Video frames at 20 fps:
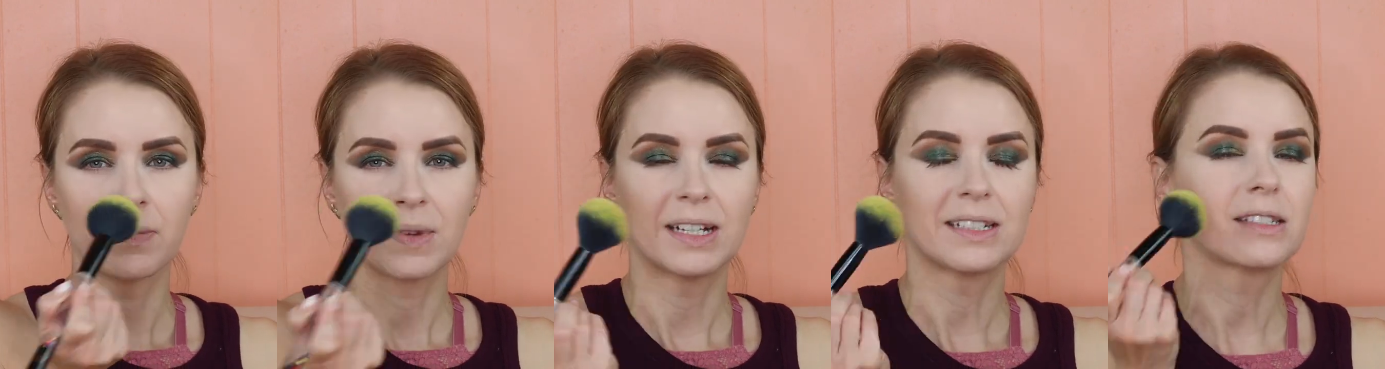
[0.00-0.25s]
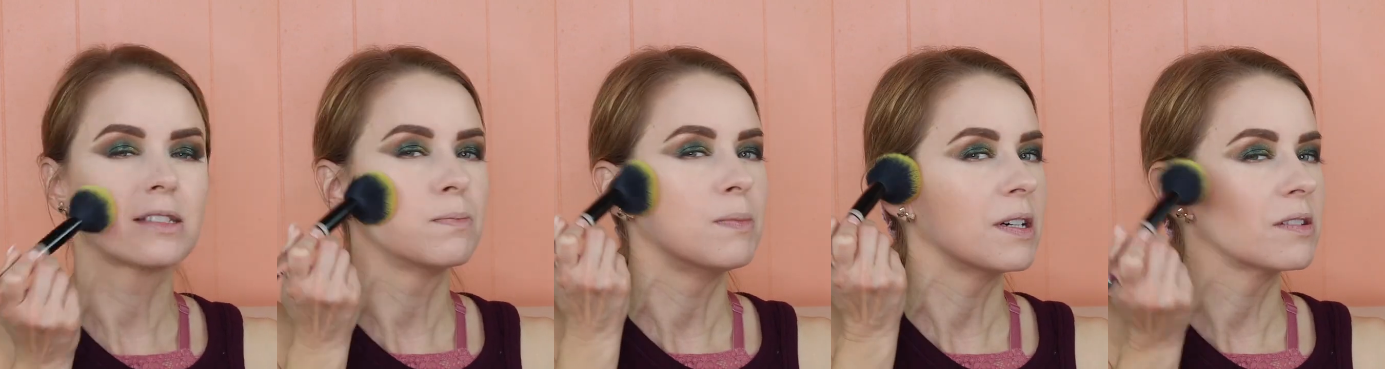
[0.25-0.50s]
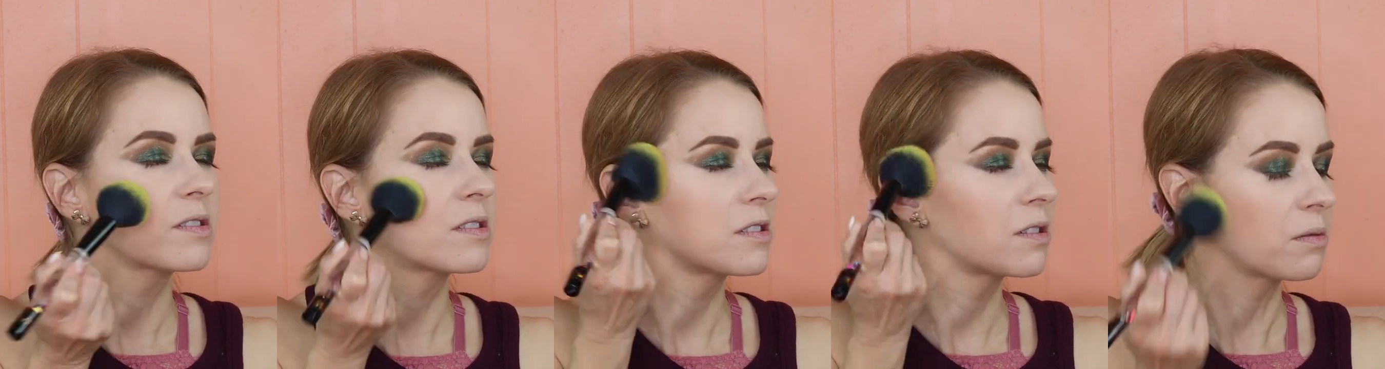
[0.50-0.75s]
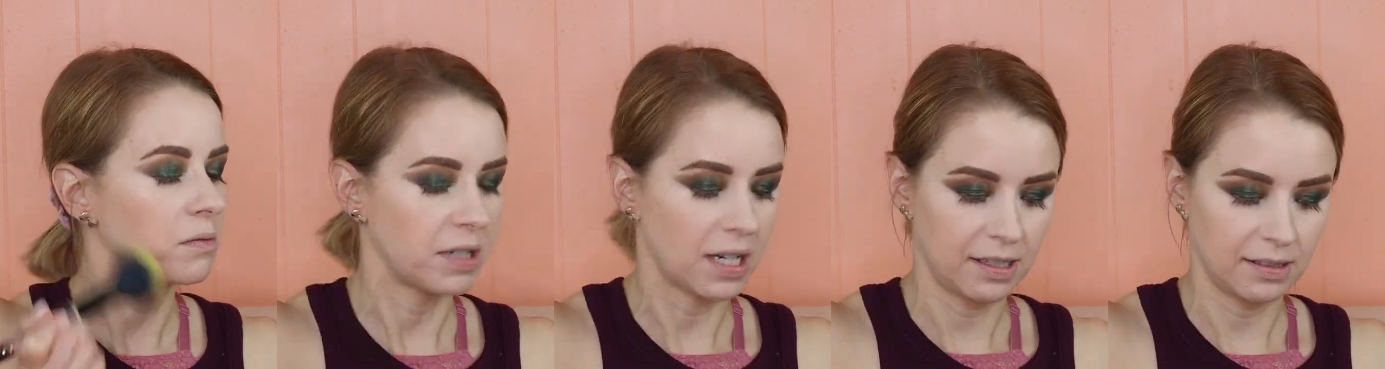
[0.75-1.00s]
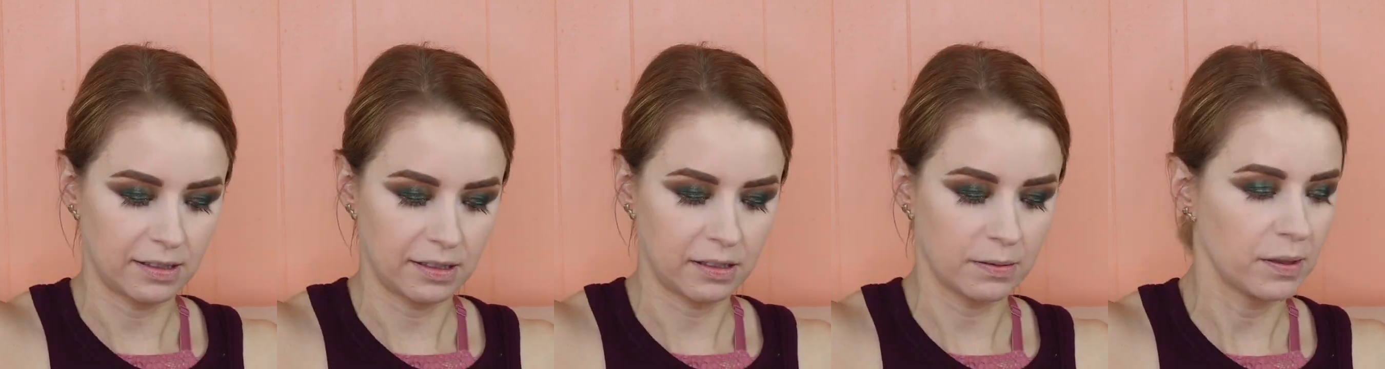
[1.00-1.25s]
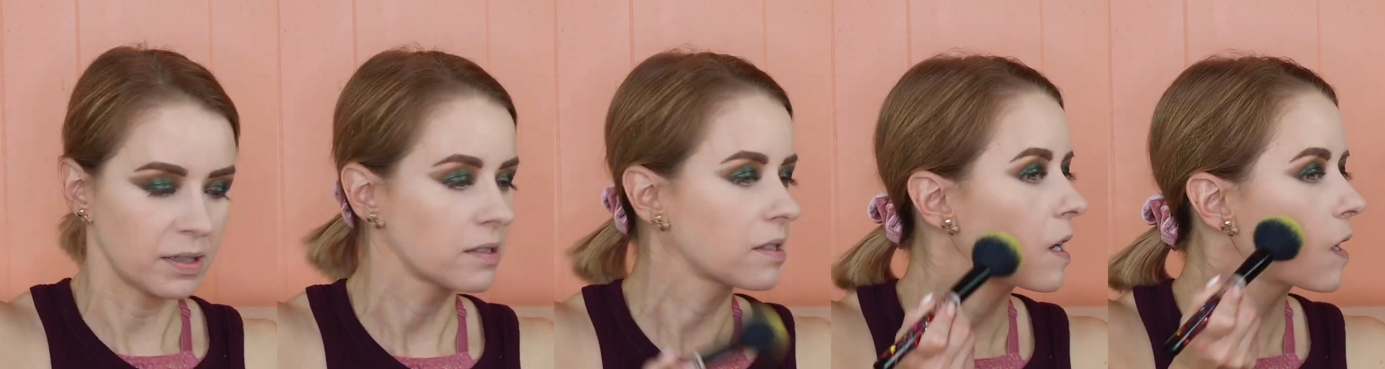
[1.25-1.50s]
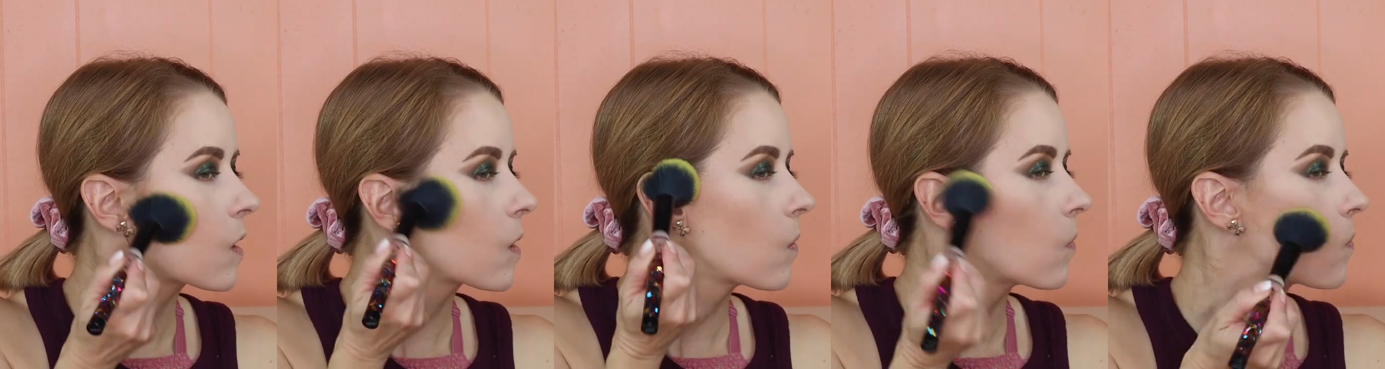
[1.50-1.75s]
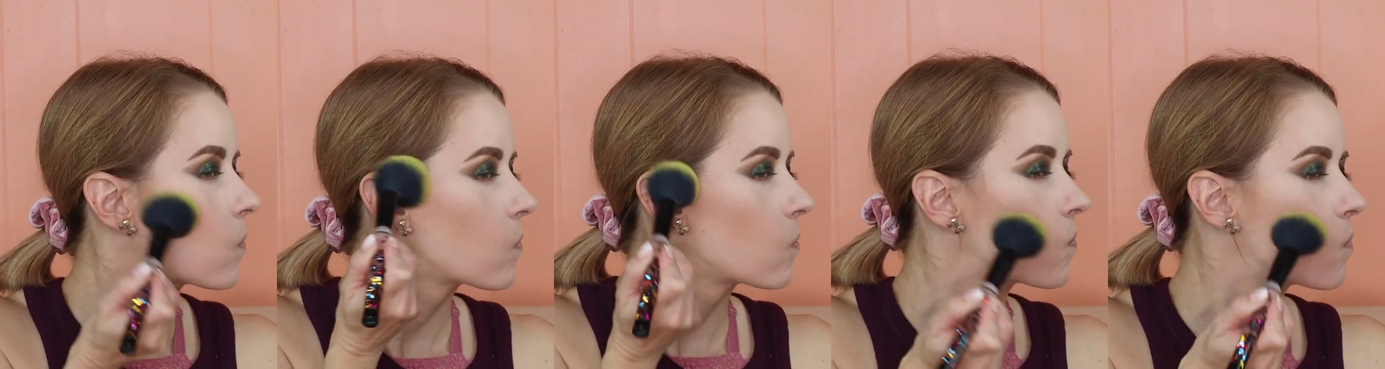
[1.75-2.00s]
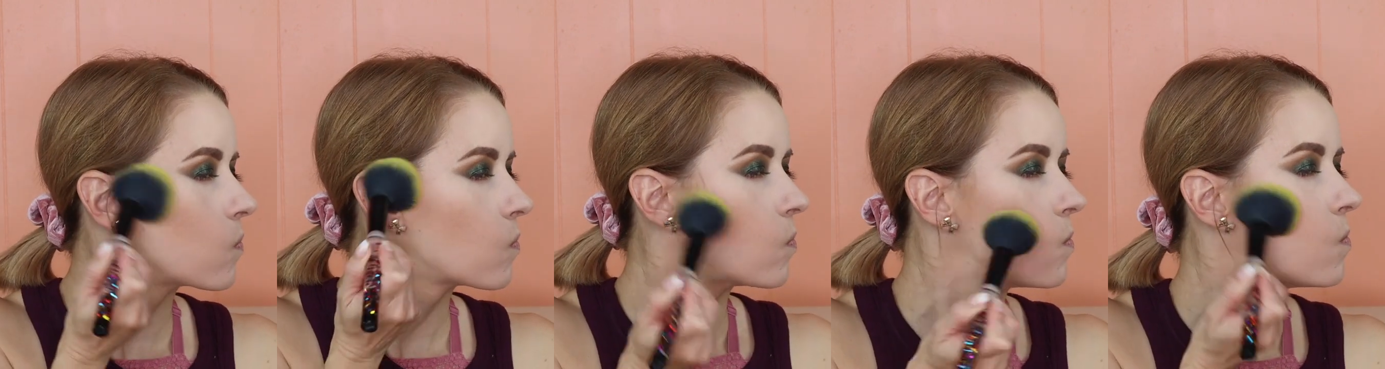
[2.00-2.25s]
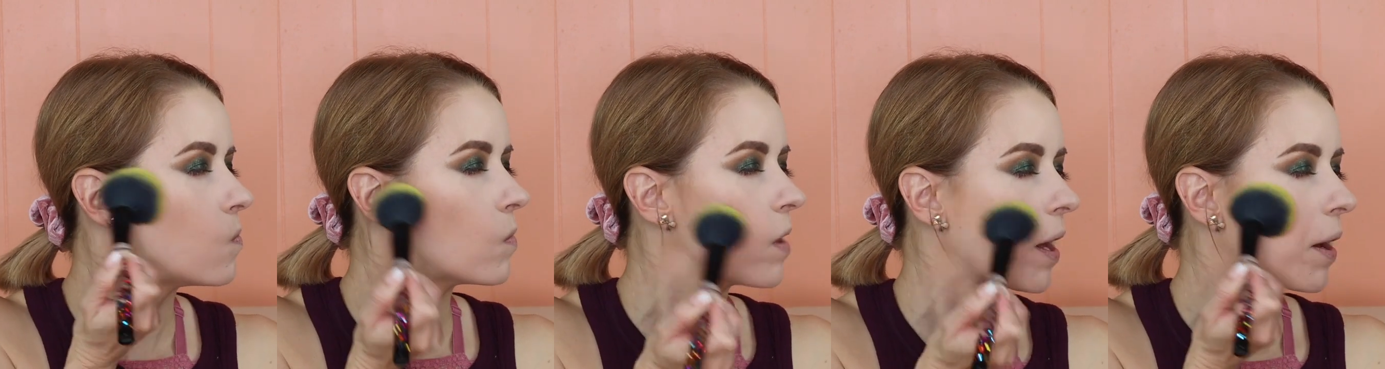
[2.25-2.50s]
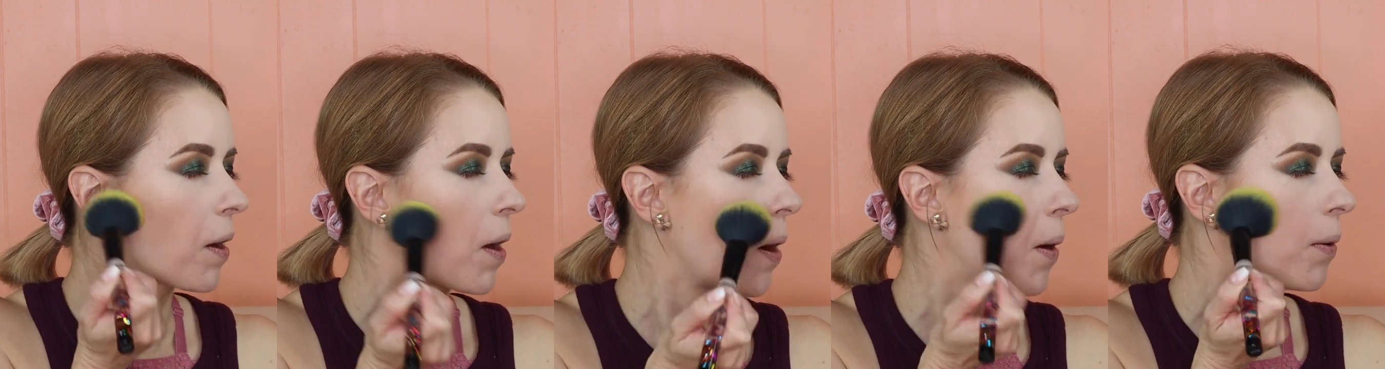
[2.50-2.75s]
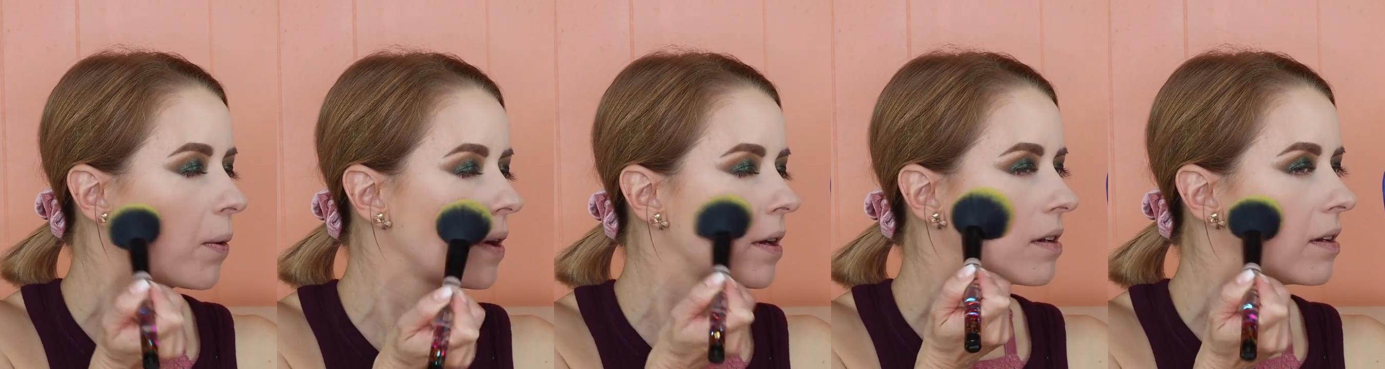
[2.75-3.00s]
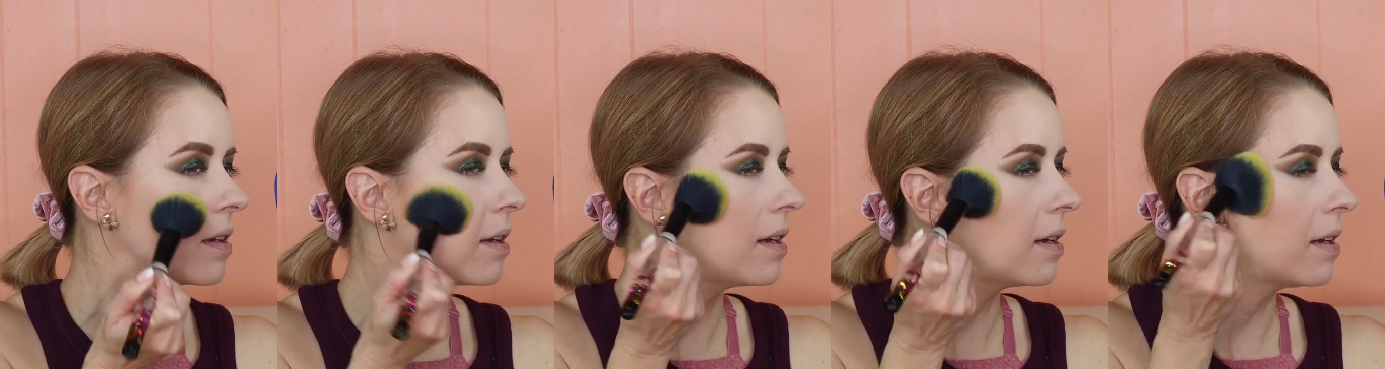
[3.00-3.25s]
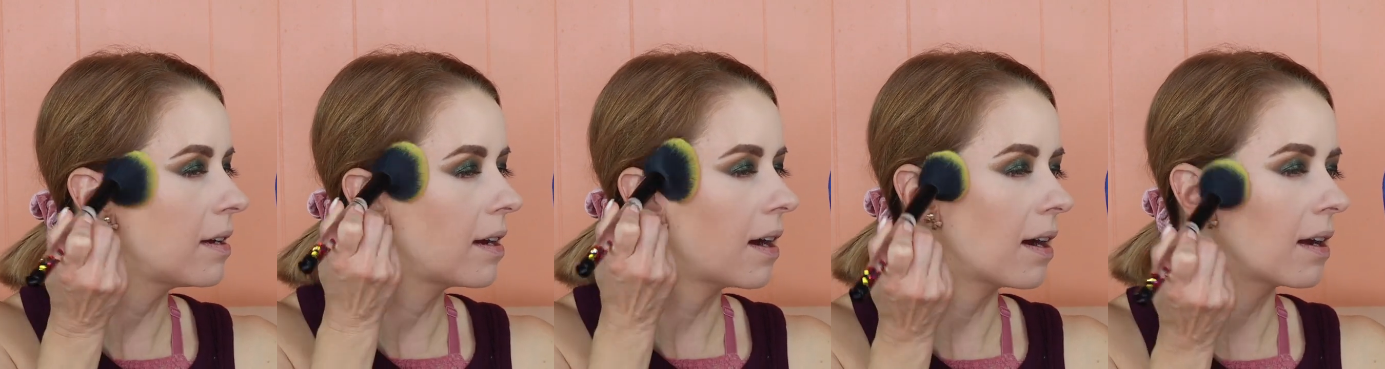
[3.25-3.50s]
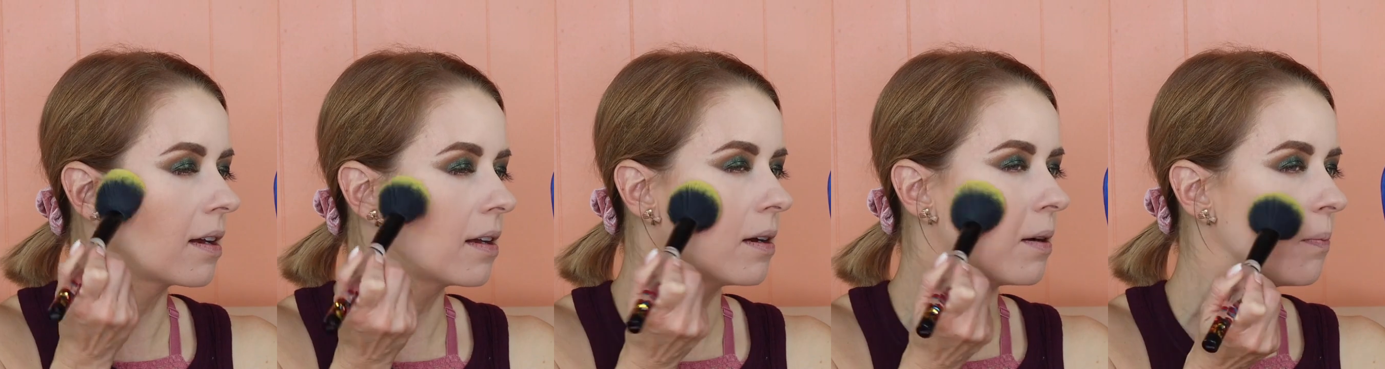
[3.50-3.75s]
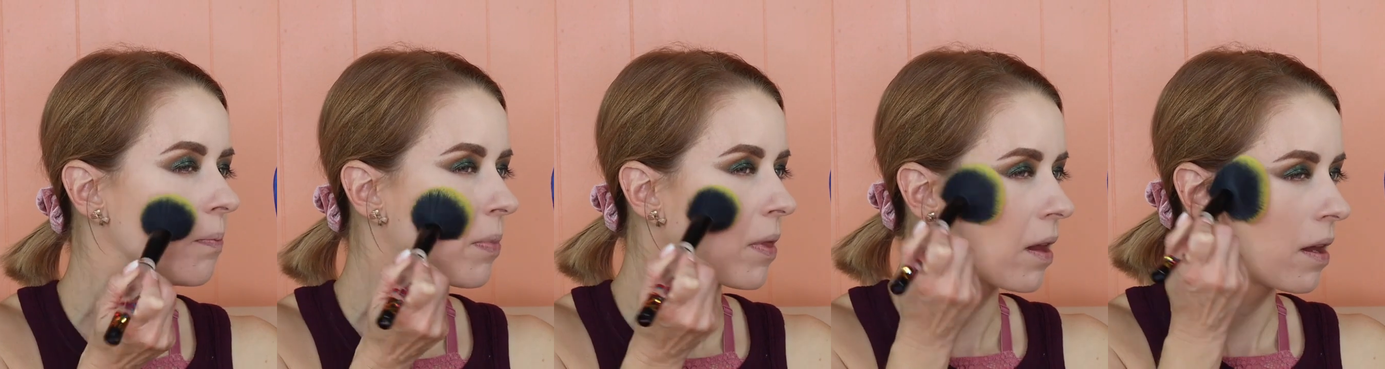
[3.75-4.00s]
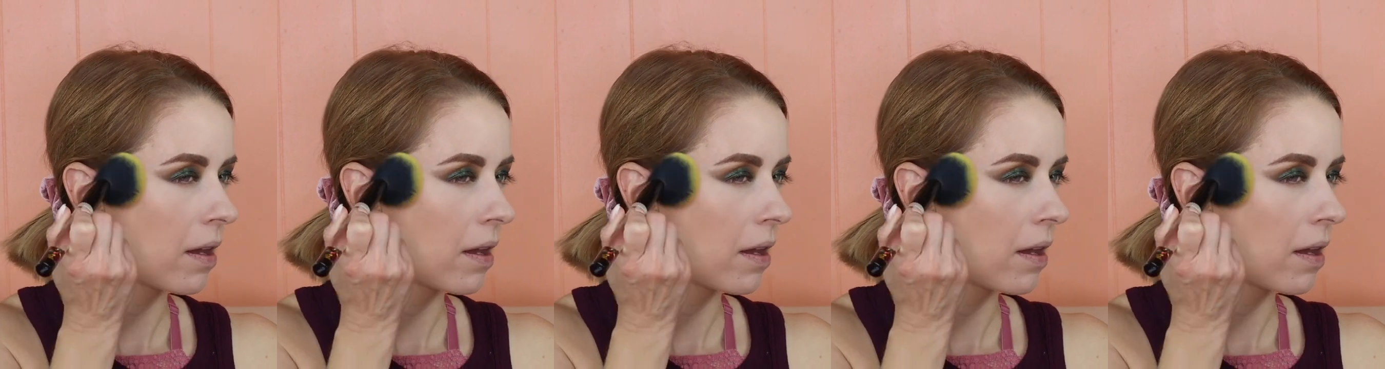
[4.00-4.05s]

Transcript: It smells so nice. It smells like like coconutty kind of.